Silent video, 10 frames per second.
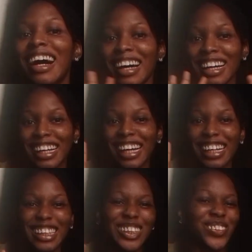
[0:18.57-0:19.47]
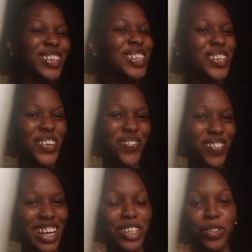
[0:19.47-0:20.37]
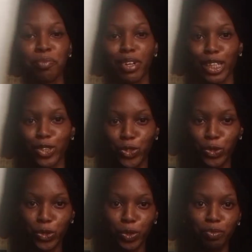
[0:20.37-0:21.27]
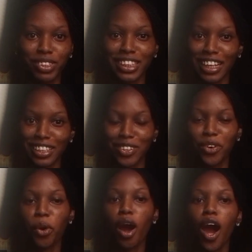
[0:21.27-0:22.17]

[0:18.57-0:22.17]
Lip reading: Hi guys, welcome back to my YouTube channel.